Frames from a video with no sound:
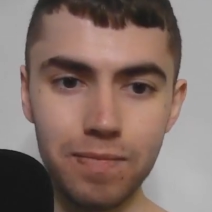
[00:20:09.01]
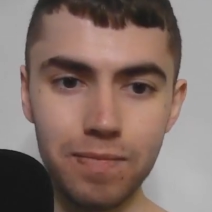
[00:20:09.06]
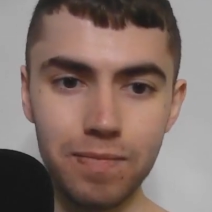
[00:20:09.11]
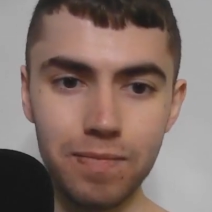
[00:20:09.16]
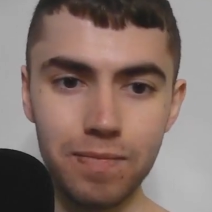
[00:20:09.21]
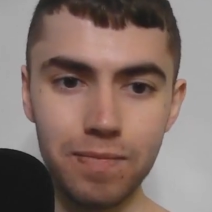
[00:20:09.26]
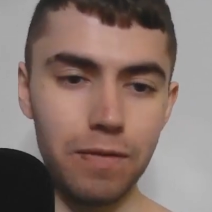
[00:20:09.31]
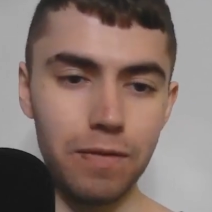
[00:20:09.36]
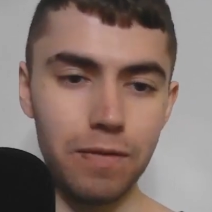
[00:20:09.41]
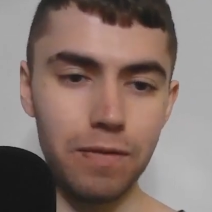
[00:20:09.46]

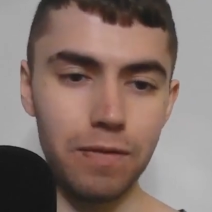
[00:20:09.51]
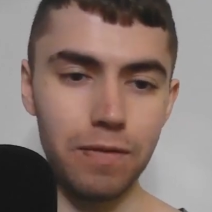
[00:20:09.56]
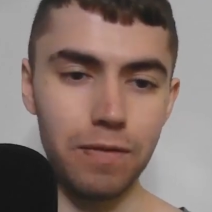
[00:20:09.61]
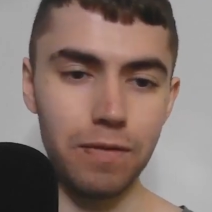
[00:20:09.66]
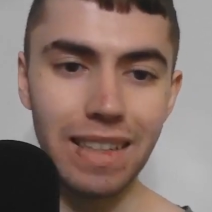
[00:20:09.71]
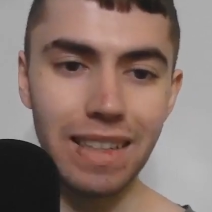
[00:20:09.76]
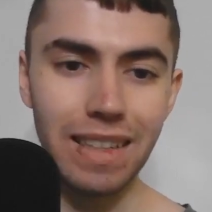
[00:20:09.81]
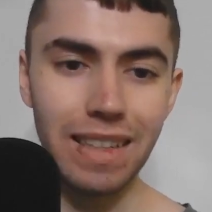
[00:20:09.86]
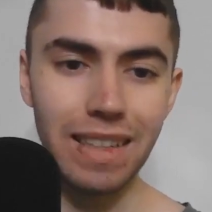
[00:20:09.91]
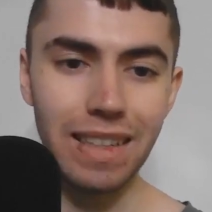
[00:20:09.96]
can
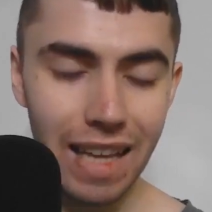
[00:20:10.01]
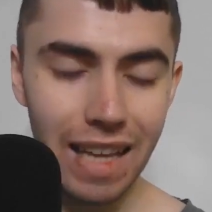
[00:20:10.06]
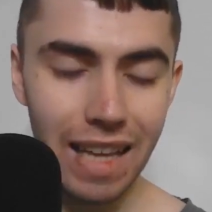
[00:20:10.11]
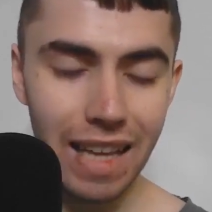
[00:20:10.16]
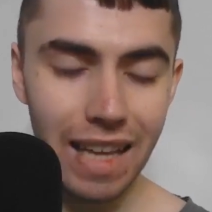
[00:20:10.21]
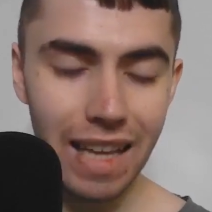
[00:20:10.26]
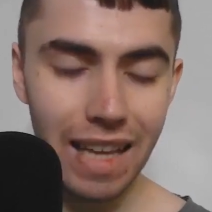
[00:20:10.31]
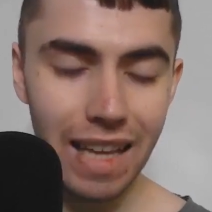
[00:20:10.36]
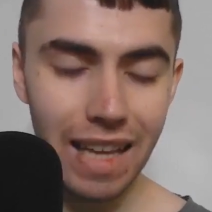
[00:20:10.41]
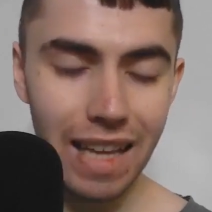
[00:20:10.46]
find it
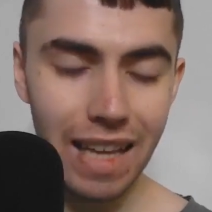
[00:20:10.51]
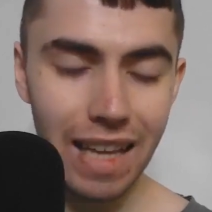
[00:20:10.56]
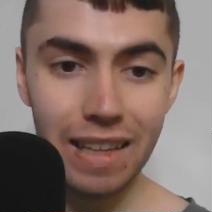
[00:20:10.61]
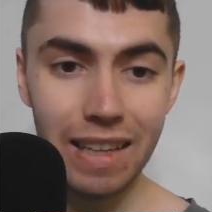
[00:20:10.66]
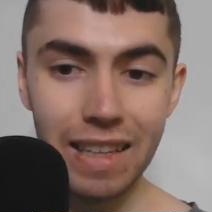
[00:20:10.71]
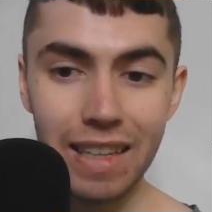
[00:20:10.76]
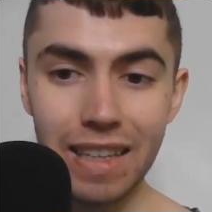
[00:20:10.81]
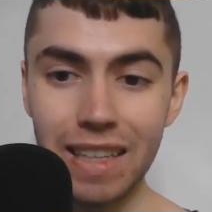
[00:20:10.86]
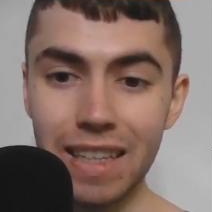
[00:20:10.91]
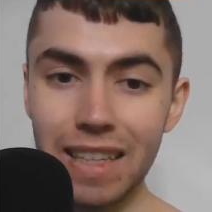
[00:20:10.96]
again.
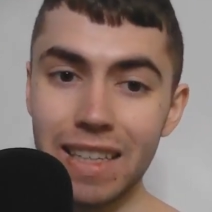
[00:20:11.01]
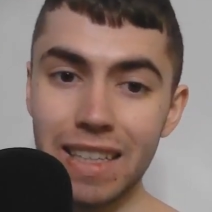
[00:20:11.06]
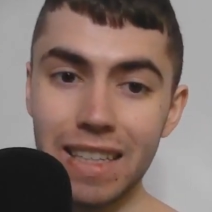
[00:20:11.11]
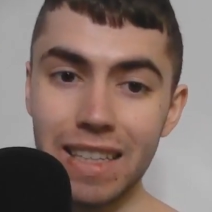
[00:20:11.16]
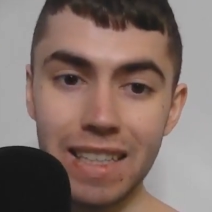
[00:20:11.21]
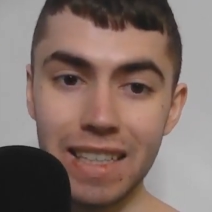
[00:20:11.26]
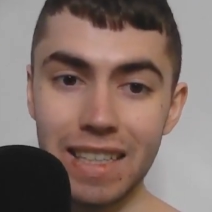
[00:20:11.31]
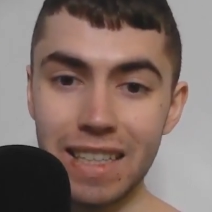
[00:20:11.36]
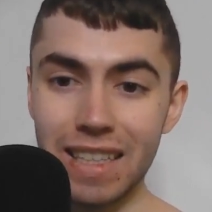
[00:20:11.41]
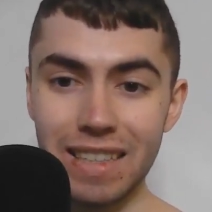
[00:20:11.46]

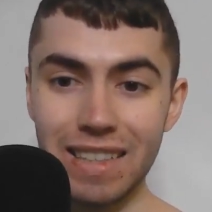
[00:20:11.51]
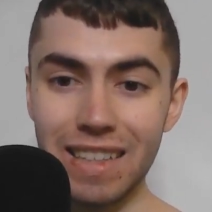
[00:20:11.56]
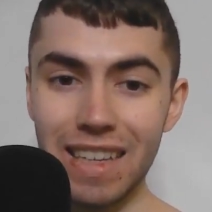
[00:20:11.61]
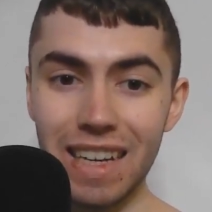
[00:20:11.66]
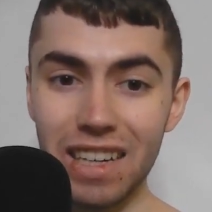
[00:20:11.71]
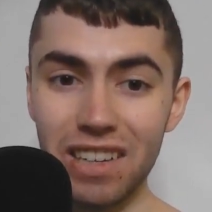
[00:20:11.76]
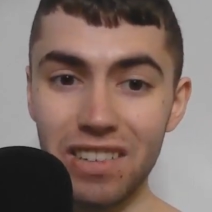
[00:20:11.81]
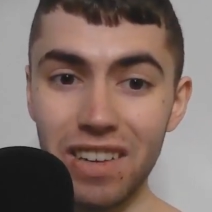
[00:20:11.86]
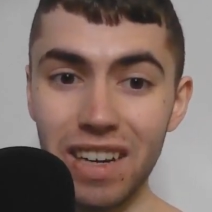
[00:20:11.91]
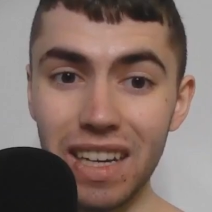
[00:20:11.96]
It's
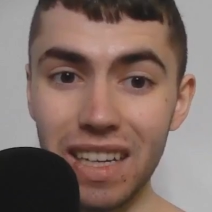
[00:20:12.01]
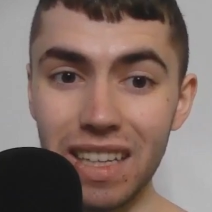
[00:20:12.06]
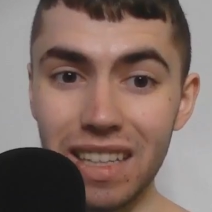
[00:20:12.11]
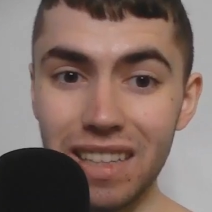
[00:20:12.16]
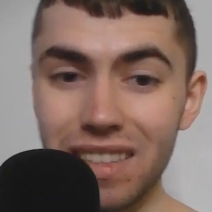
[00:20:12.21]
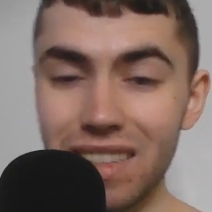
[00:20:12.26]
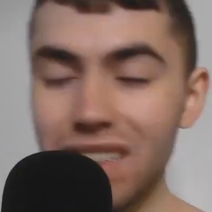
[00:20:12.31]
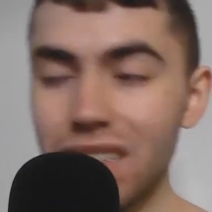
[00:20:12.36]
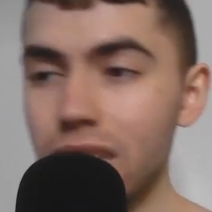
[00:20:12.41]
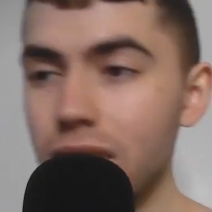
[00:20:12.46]
not great.